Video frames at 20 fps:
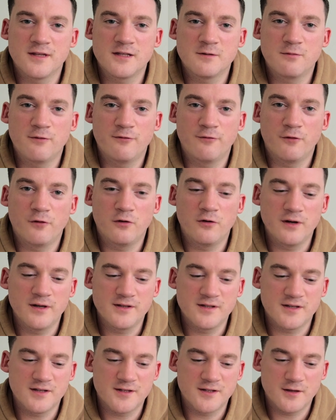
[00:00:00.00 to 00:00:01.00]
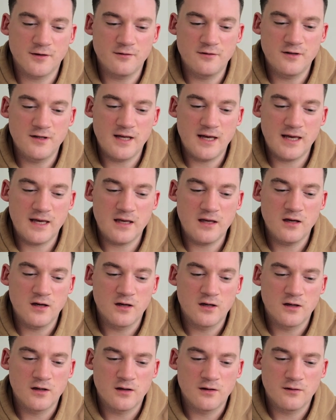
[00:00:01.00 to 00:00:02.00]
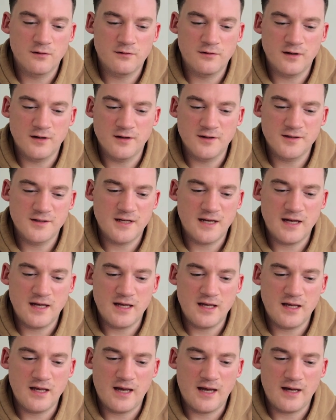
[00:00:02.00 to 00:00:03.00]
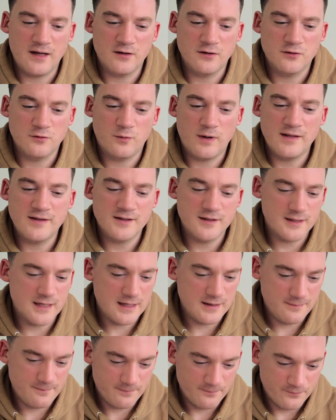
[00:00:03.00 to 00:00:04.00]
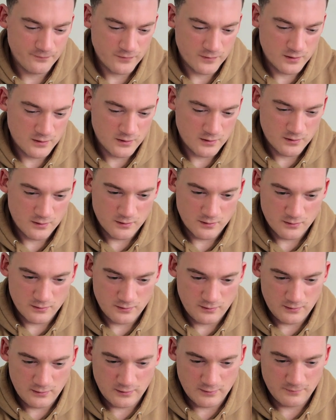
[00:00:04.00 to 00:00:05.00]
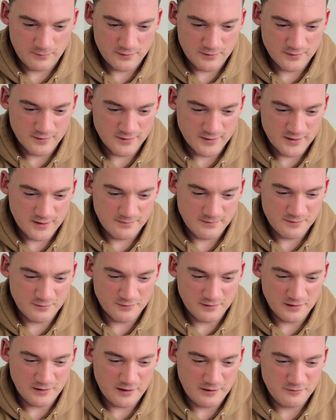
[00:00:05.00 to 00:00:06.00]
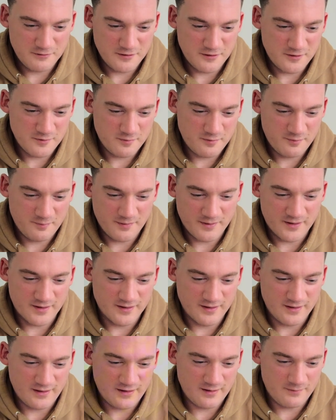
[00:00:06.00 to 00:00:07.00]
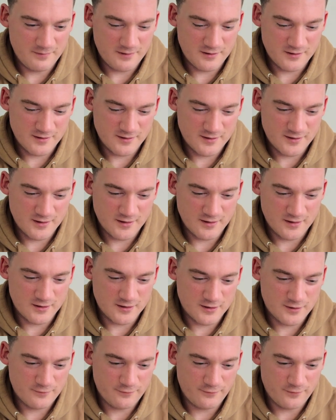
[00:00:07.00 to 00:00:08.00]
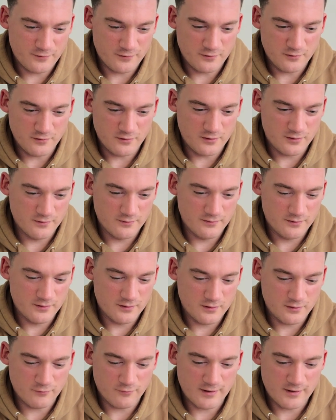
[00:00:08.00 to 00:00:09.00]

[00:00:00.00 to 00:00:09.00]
at this before, it's a Sunday, Thursday and Wednesday. It doesn't seem to want to load it up, but let me just search for a